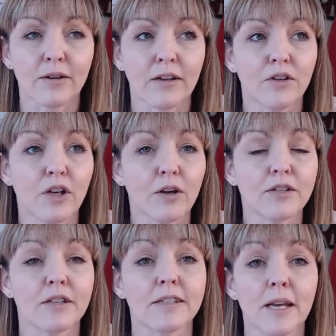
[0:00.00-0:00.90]
If you go to
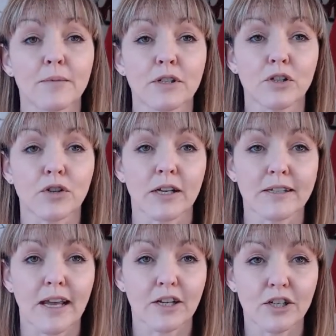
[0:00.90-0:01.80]
the tips and tricks
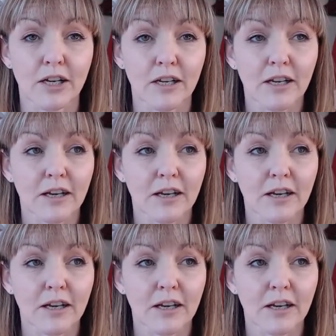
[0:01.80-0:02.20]
section,